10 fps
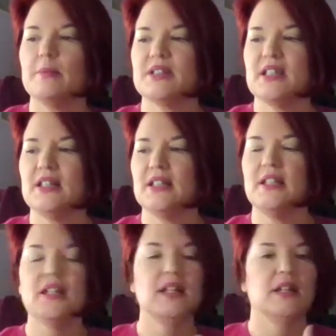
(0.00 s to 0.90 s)
comes
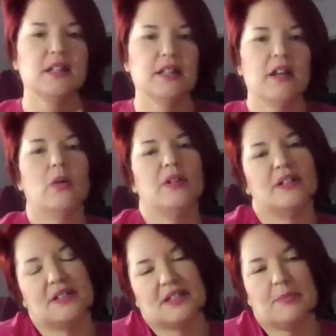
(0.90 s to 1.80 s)
in,
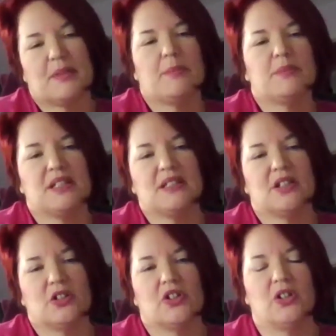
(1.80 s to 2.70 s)
it's sometimes
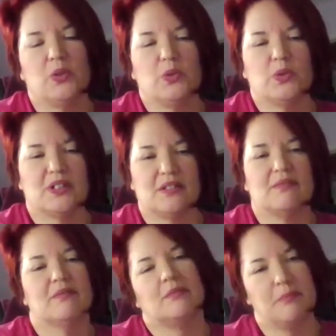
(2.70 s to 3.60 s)
easier to use
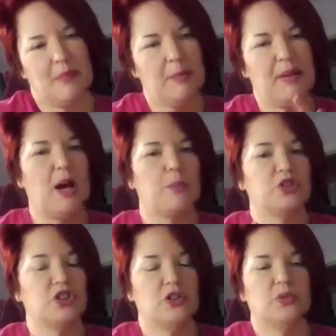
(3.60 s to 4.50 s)
and maybe
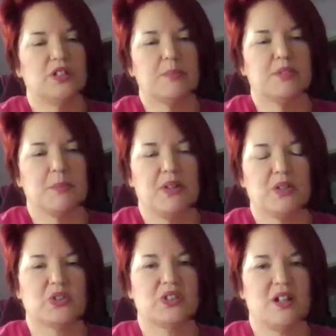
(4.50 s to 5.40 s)
helps you use up some
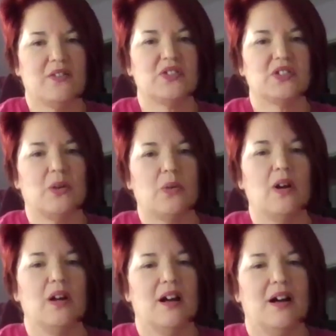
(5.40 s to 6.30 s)
other stuff. So
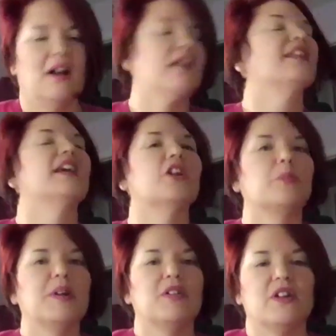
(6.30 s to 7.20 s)
I think it'll
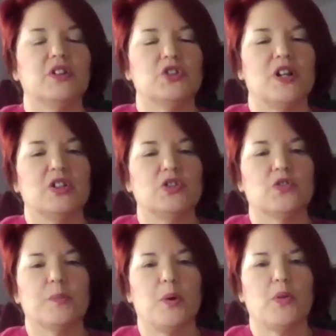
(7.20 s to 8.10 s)
be a fun challenge
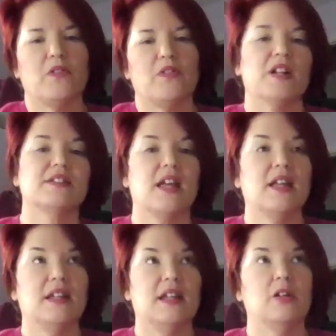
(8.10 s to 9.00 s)
for both of us,
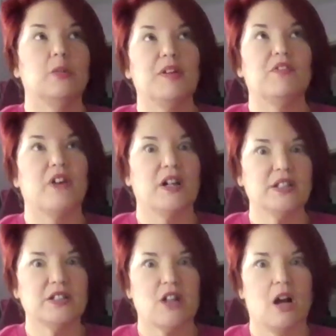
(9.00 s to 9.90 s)
and it'll be fun
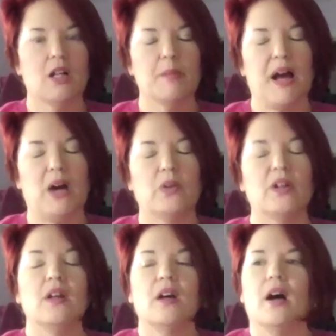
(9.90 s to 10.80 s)
to talk about
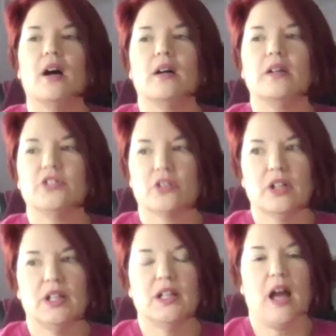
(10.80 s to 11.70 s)

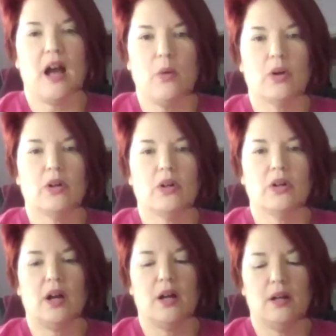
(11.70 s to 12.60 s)
during our